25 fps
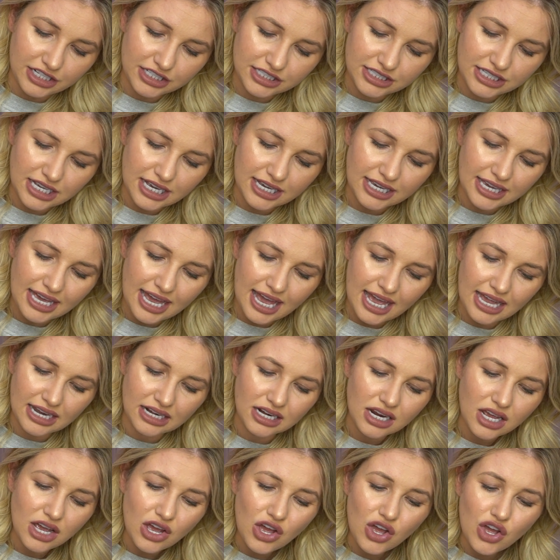So
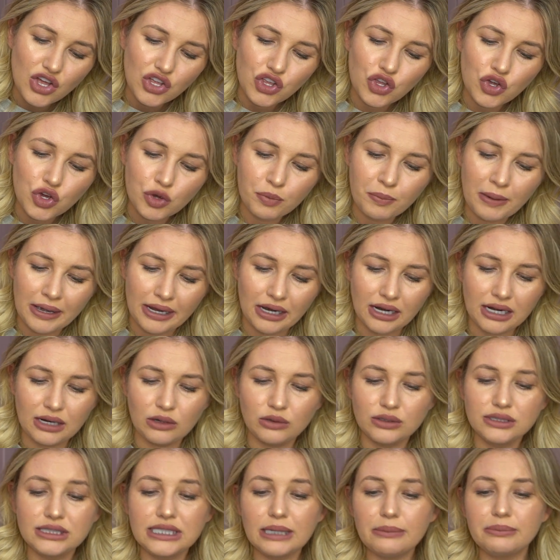again, you can make like
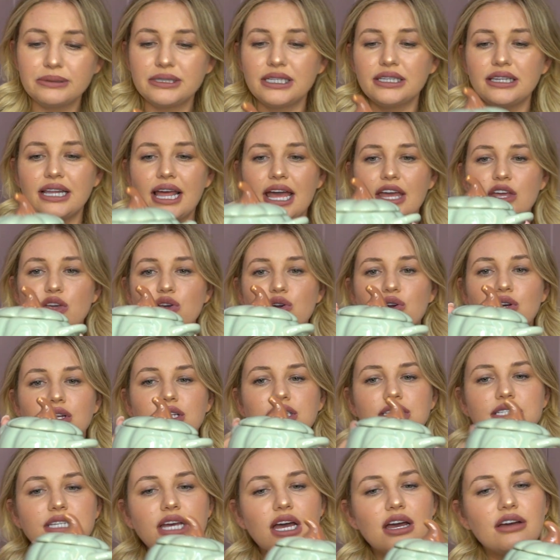little dips in there. You
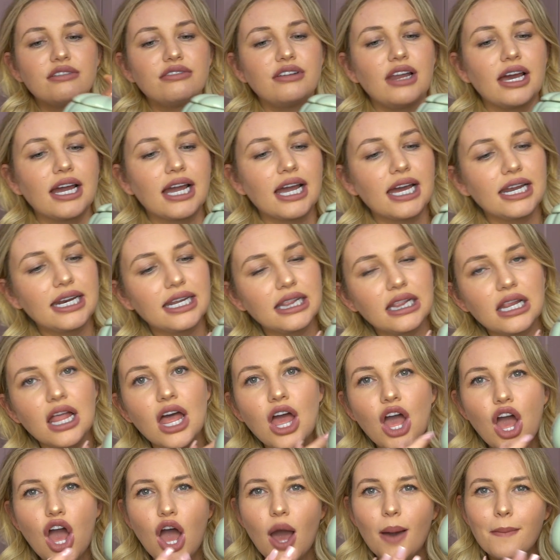could serve like a
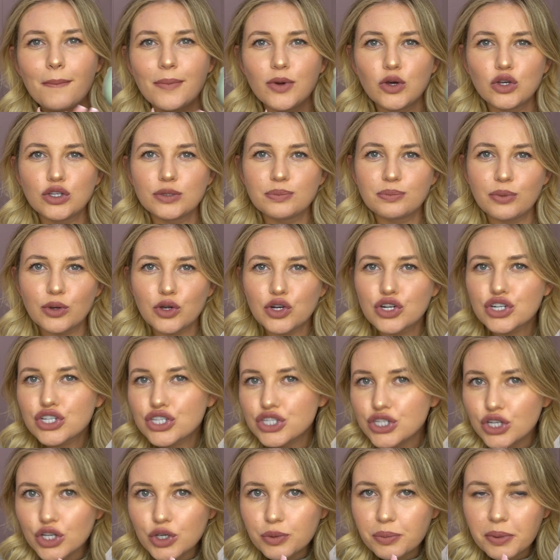amuse-bouche
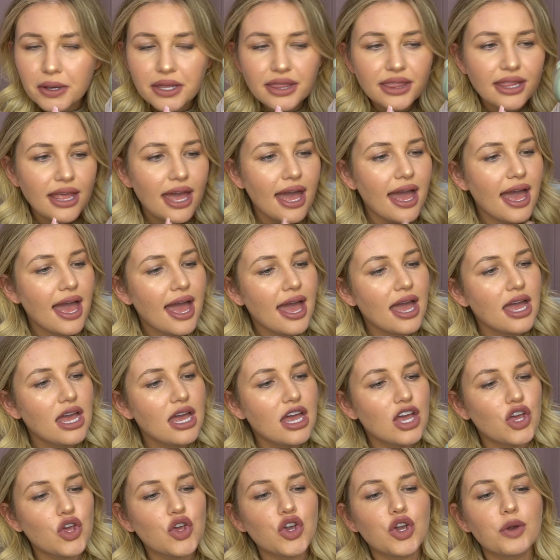soup in there.
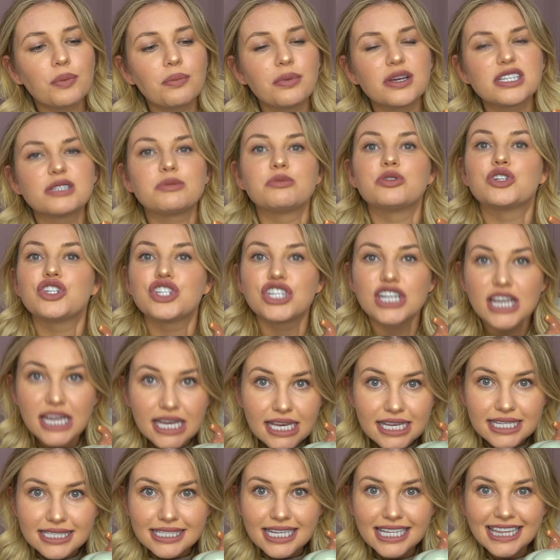You could put some
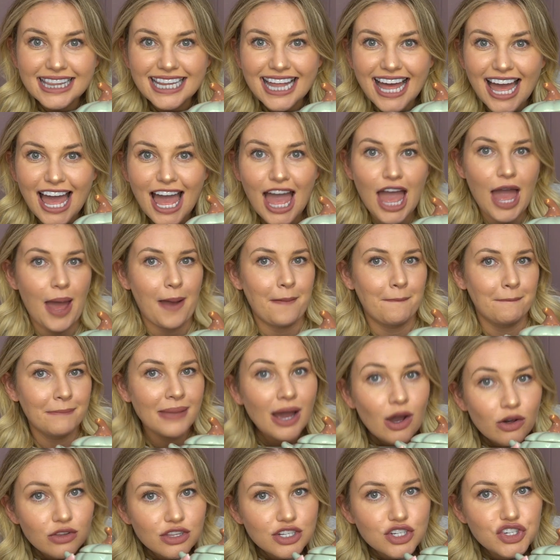cheese in there and
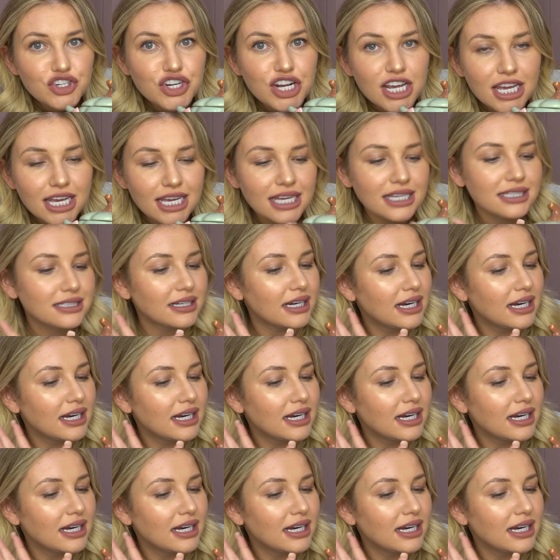melt the cheese.